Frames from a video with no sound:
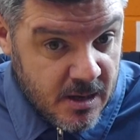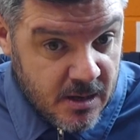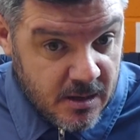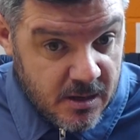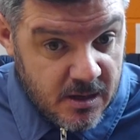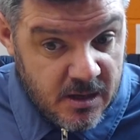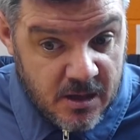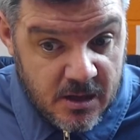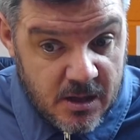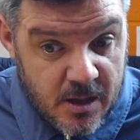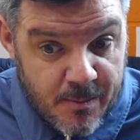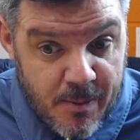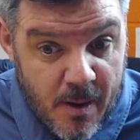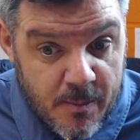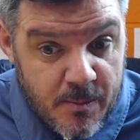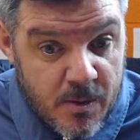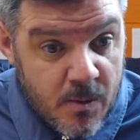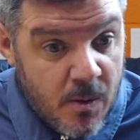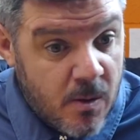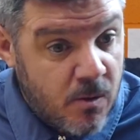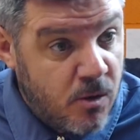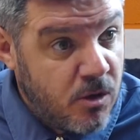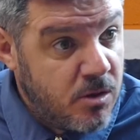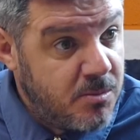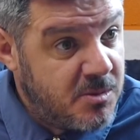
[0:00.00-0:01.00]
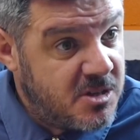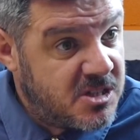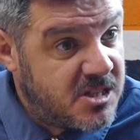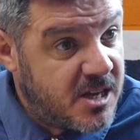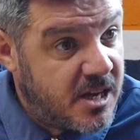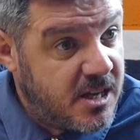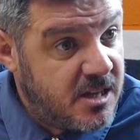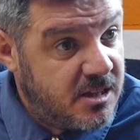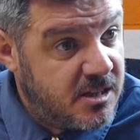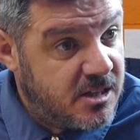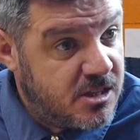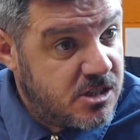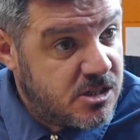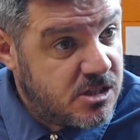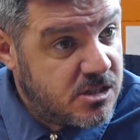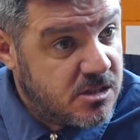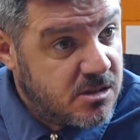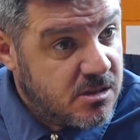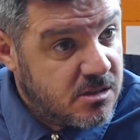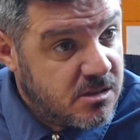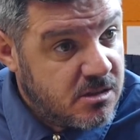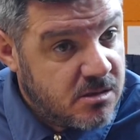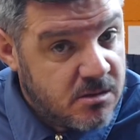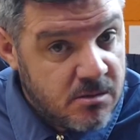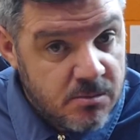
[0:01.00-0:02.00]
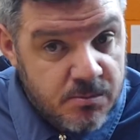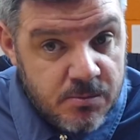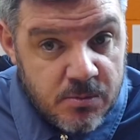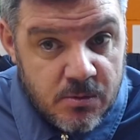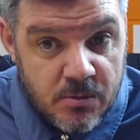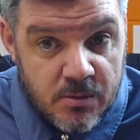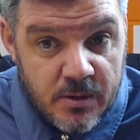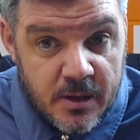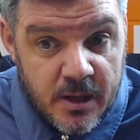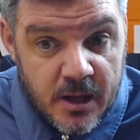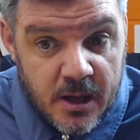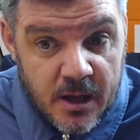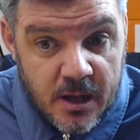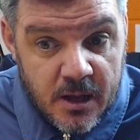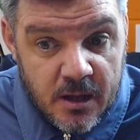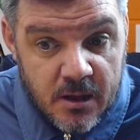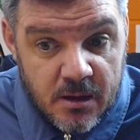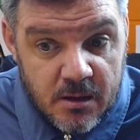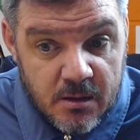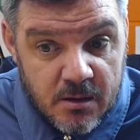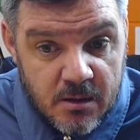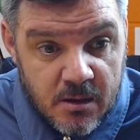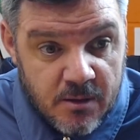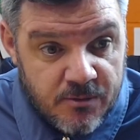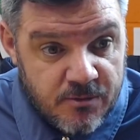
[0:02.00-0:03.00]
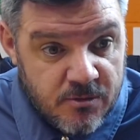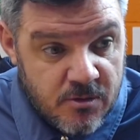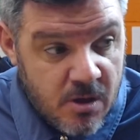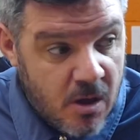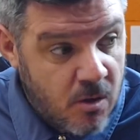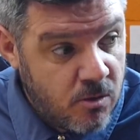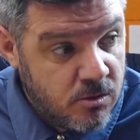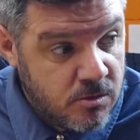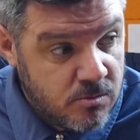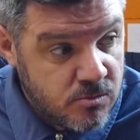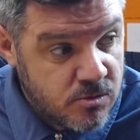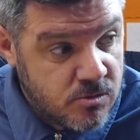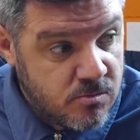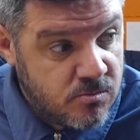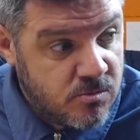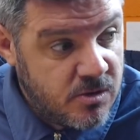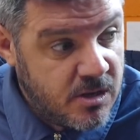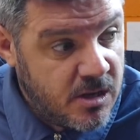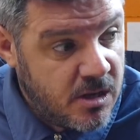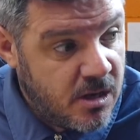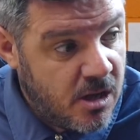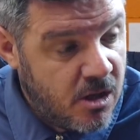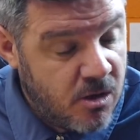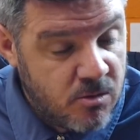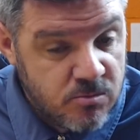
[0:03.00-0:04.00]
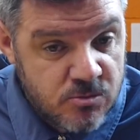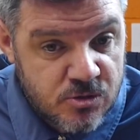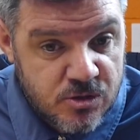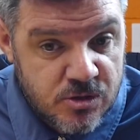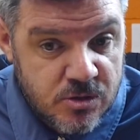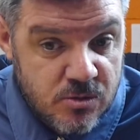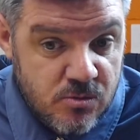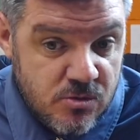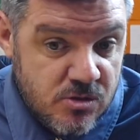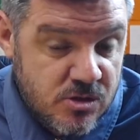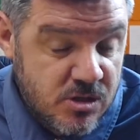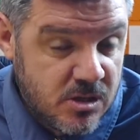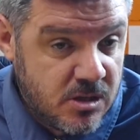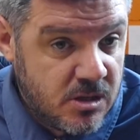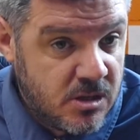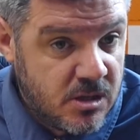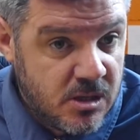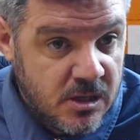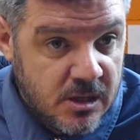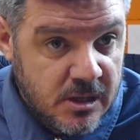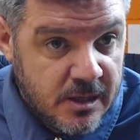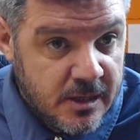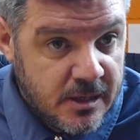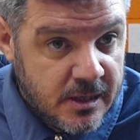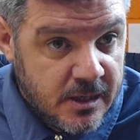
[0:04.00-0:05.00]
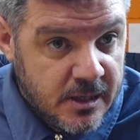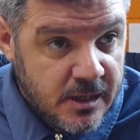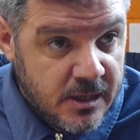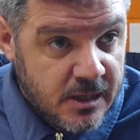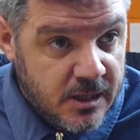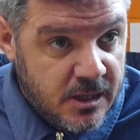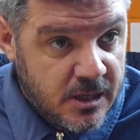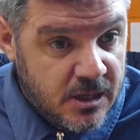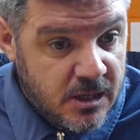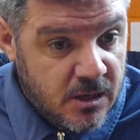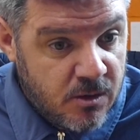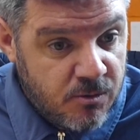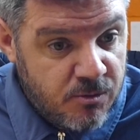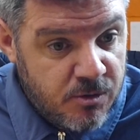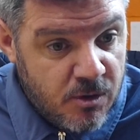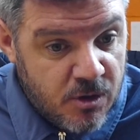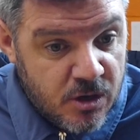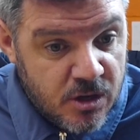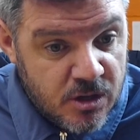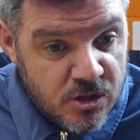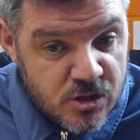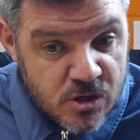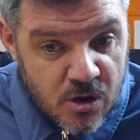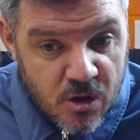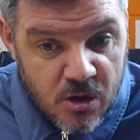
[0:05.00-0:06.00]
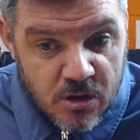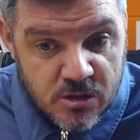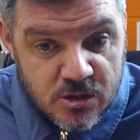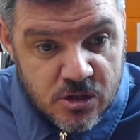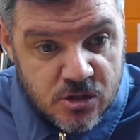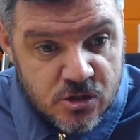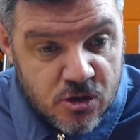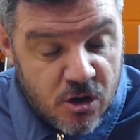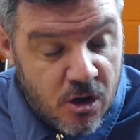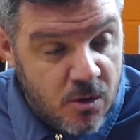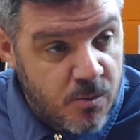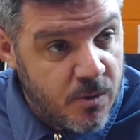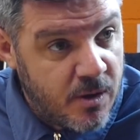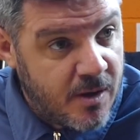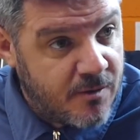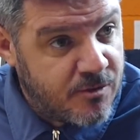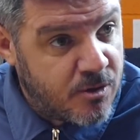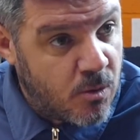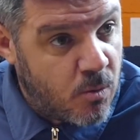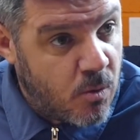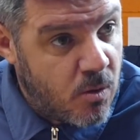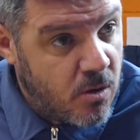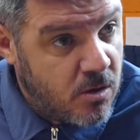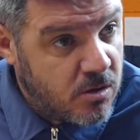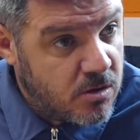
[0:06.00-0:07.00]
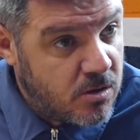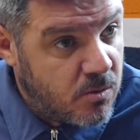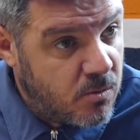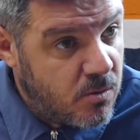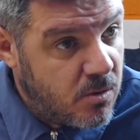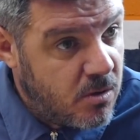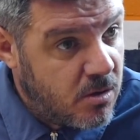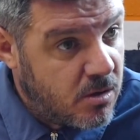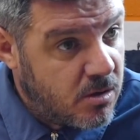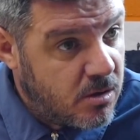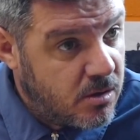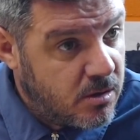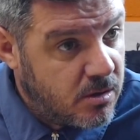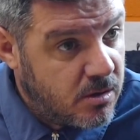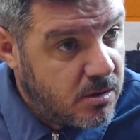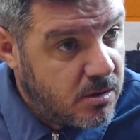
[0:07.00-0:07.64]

They probably won't like me saying this, but I've told them some real home truths. And, you know, if we're going to talk the talk, we have to walk the walk.